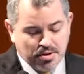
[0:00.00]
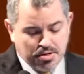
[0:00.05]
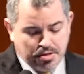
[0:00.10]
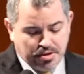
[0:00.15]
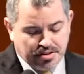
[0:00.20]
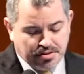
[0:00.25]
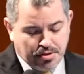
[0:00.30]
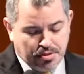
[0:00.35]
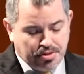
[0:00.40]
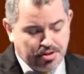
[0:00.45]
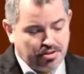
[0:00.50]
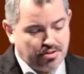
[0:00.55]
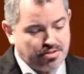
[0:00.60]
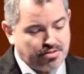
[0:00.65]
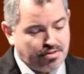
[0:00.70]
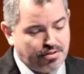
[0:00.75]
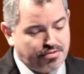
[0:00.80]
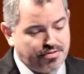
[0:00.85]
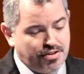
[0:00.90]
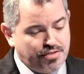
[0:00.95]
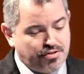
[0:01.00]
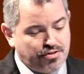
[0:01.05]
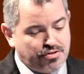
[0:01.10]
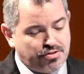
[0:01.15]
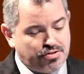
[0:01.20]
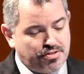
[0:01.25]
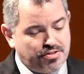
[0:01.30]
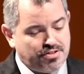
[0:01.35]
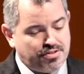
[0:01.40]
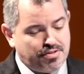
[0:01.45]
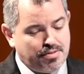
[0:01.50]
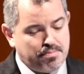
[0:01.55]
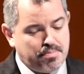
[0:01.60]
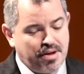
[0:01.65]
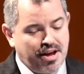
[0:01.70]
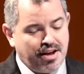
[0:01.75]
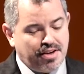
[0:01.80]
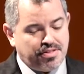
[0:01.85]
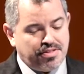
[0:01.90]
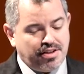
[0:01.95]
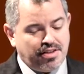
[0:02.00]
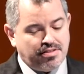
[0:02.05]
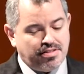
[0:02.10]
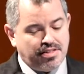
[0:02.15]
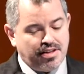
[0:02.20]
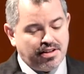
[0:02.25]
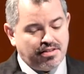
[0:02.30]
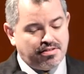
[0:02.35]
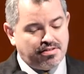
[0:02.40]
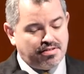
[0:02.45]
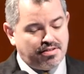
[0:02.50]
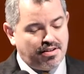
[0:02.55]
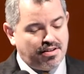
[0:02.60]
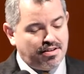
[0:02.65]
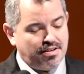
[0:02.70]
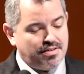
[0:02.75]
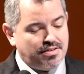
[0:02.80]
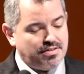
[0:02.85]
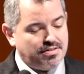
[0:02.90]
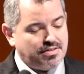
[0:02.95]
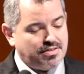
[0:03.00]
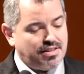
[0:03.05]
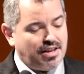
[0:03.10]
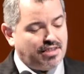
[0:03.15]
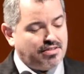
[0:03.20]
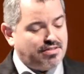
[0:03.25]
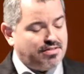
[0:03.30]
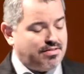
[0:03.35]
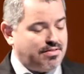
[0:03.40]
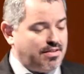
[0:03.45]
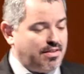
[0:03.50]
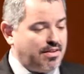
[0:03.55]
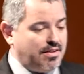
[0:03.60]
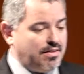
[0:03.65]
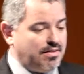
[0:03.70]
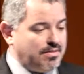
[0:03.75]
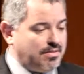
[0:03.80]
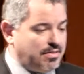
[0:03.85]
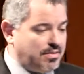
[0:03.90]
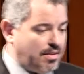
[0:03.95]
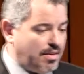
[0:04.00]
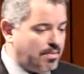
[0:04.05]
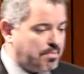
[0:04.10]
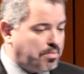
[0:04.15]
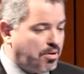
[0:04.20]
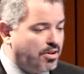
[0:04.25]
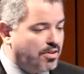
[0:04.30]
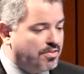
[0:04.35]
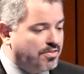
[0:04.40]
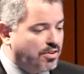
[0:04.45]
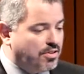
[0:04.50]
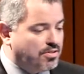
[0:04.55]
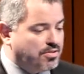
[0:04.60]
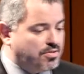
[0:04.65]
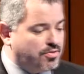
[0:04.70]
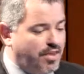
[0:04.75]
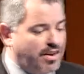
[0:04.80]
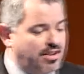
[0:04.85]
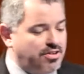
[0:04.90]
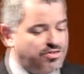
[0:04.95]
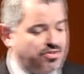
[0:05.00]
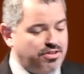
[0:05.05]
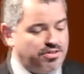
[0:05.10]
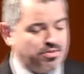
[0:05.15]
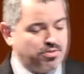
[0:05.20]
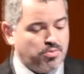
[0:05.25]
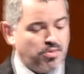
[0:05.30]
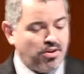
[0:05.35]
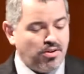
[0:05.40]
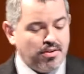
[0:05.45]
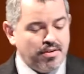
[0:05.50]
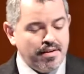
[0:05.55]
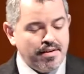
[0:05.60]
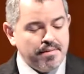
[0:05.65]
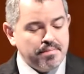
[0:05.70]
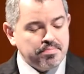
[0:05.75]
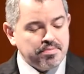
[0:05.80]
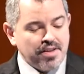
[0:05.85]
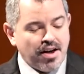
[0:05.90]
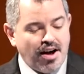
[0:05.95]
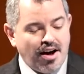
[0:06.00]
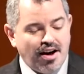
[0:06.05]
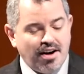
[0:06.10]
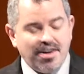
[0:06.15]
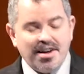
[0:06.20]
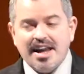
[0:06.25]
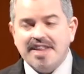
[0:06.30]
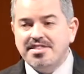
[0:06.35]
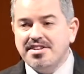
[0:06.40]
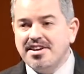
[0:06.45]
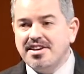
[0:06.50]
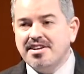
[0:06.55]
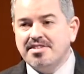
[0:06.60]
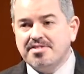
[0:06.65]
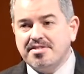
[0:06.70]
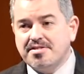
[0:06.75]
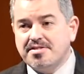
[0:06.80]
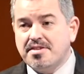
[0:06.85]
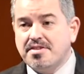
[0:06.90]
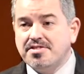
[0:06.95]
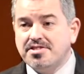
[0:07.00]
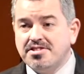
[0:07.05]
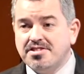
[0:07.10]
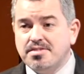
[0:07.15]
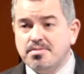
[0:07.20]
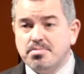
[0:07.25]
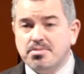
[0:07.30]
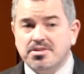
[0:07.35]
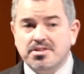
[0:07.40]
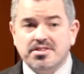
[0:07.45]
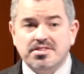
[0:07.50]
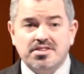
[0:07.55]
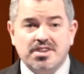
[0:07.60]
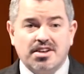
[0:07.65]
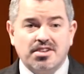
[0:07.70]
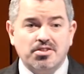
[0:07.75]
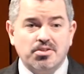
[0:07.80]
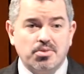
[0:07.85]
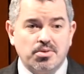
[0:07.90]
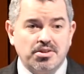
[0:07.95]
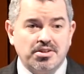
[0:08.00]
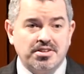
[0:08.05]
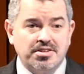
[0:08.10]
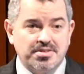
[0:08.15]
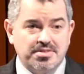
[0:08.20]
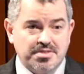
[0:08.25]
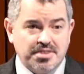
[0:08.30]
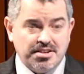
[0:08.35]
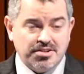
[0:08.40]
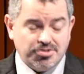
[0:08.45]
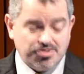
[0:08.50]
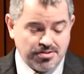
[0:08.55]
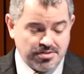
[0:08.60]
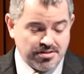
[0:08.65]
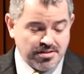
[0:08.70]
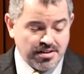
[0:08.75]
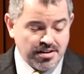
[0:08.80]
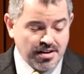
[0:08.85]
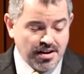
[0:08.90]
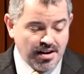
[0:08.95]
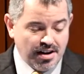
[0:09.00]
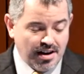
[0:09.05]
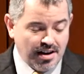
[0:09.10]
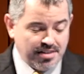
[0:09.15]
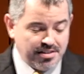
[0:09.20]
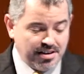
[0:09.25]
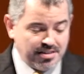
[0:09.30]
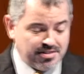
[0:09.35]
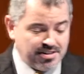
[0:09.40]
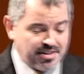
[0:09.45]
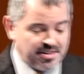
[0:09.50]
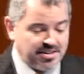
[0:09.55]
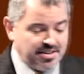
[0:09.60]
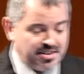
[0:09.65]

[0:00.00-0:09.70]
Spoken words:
we think that there is a fee-for-service impact that's part of our strategy as well. And then as a $17 billion organization, that